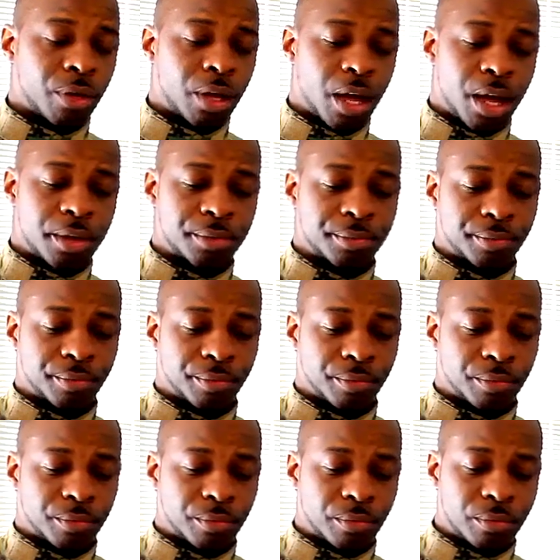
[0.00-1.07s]
Okay?
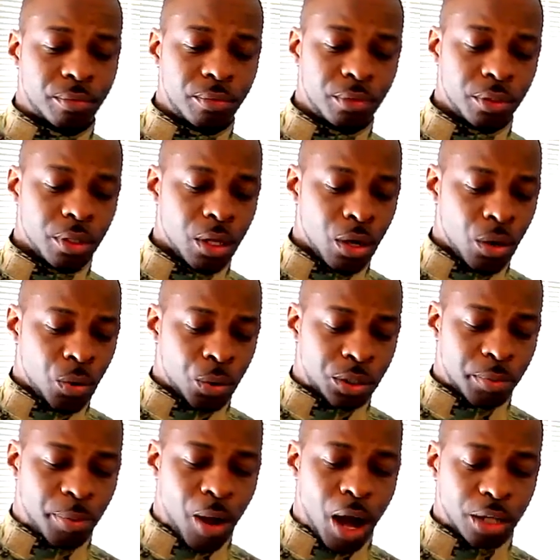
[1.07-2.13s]

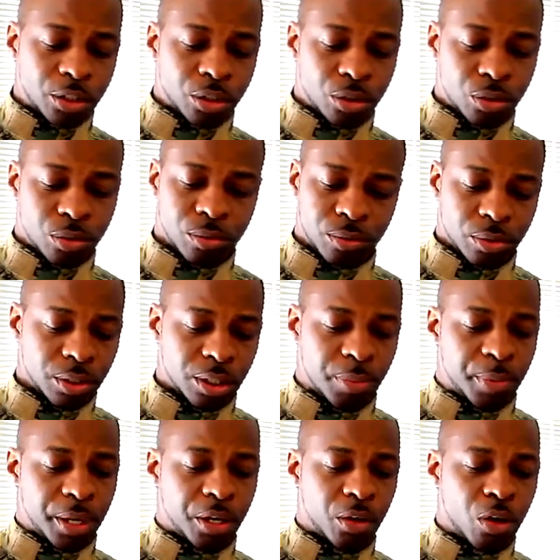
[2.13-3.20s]
What the pods do,
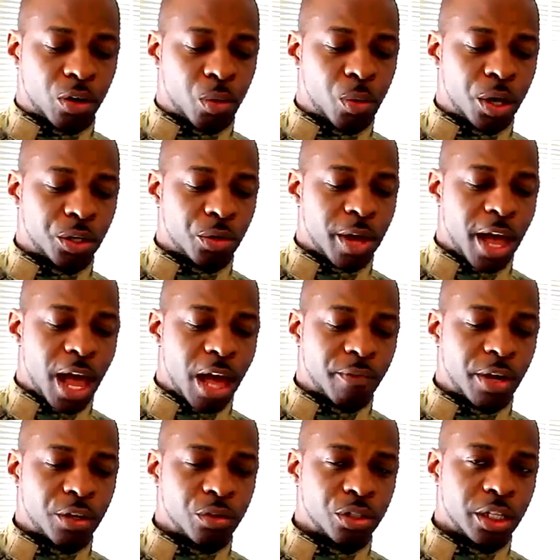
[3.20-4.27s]
depending on the one you
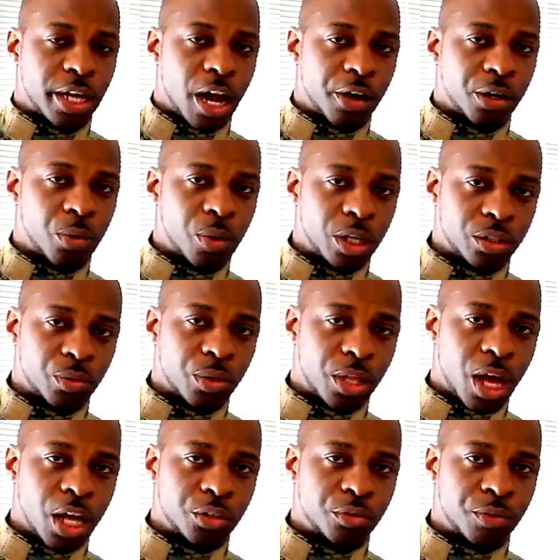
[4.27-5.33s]
have, I usually carry the ones
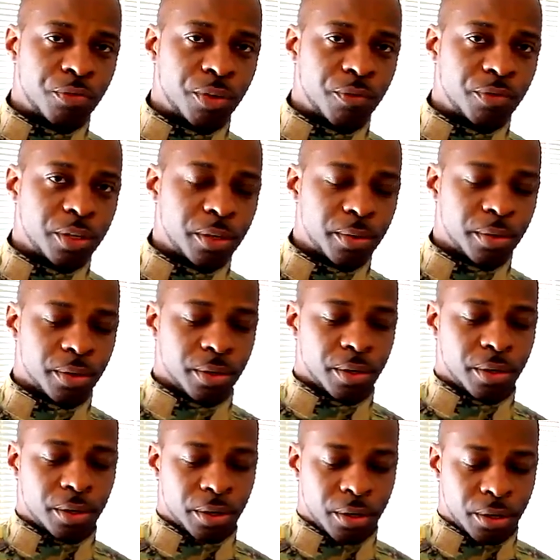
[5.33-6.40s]
with 150.
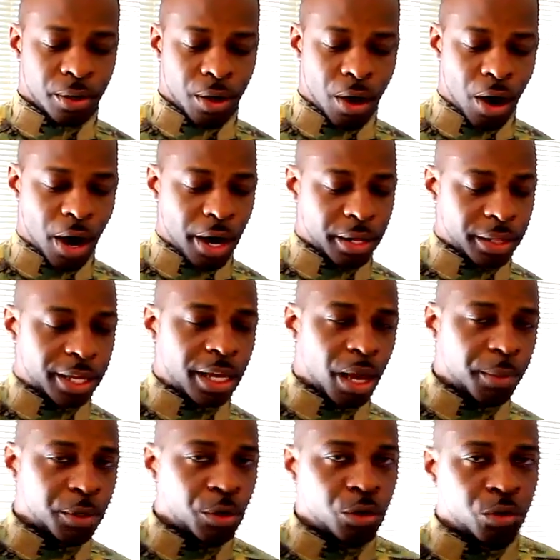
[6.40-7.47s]
Alright, they
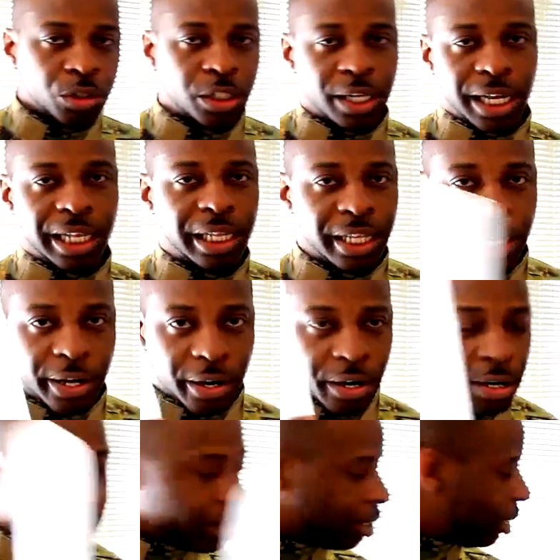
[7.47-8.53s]
come in usually
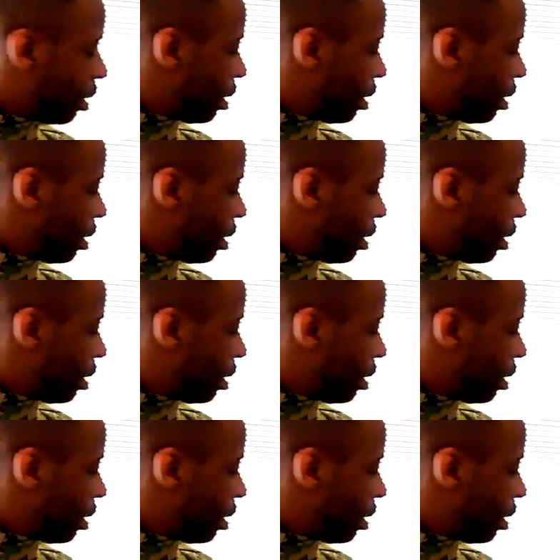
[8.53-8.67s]
clear,